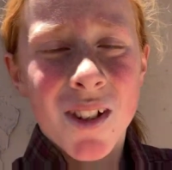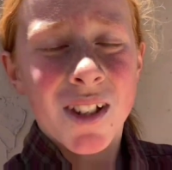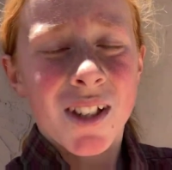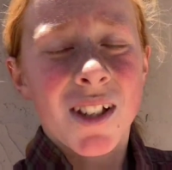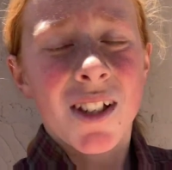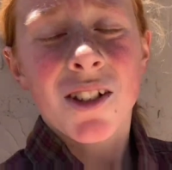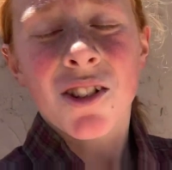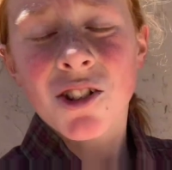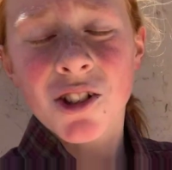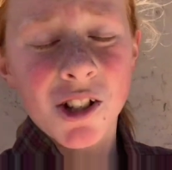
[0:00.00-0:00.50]

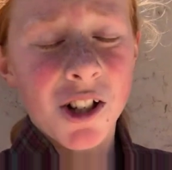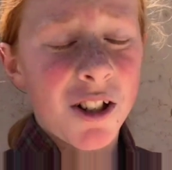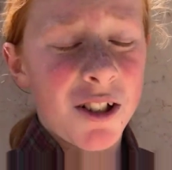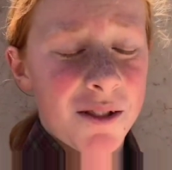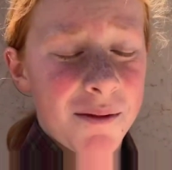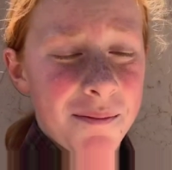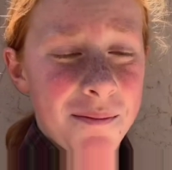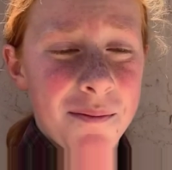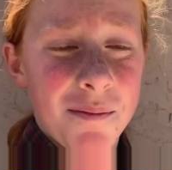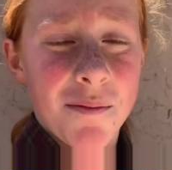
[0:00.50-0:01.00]
So
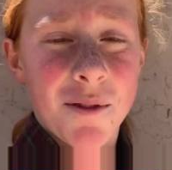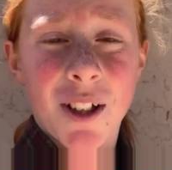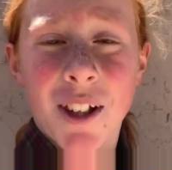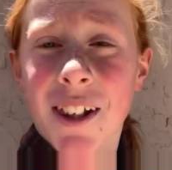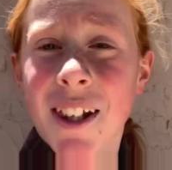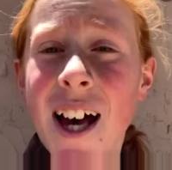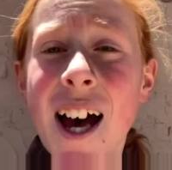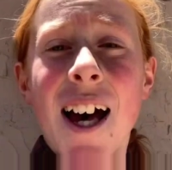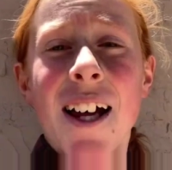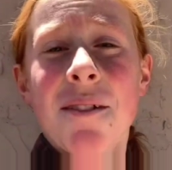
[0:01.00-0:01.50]
with
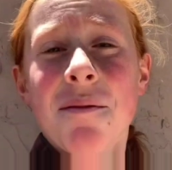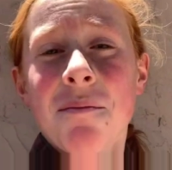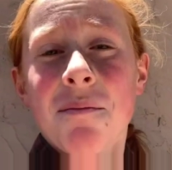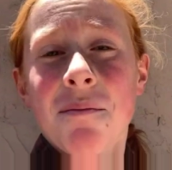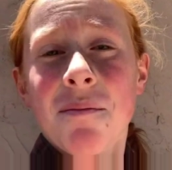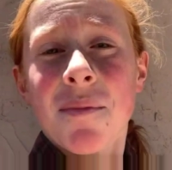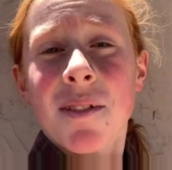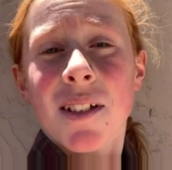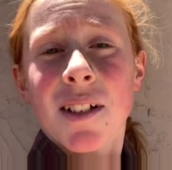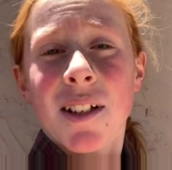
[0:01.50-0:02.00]
that,
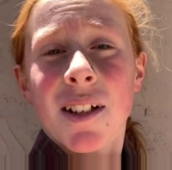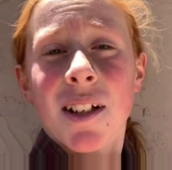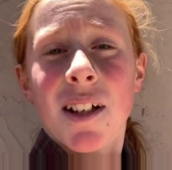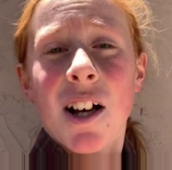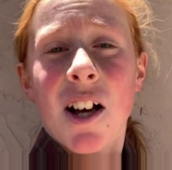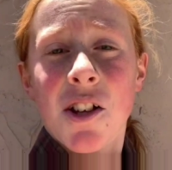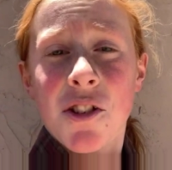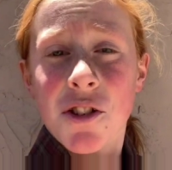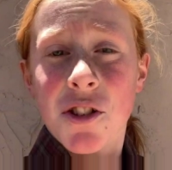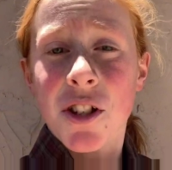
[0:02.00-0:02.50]

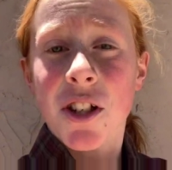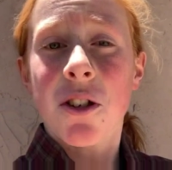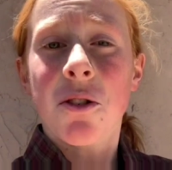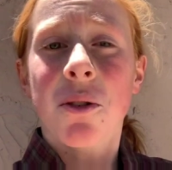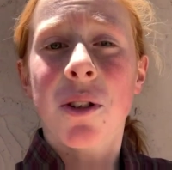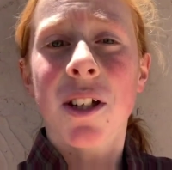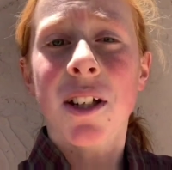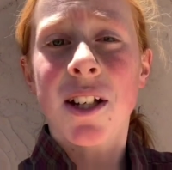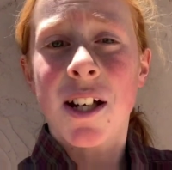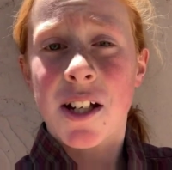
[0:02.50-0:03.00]
I'll see you in
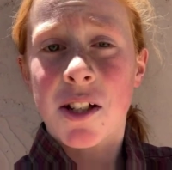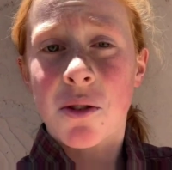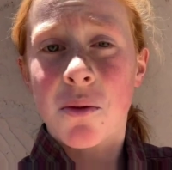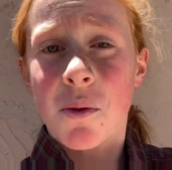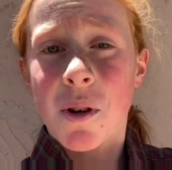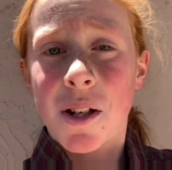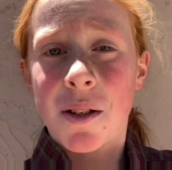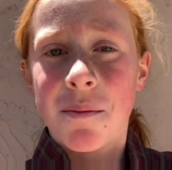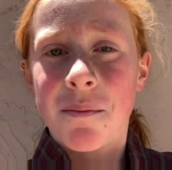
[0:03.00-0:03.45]
the next one.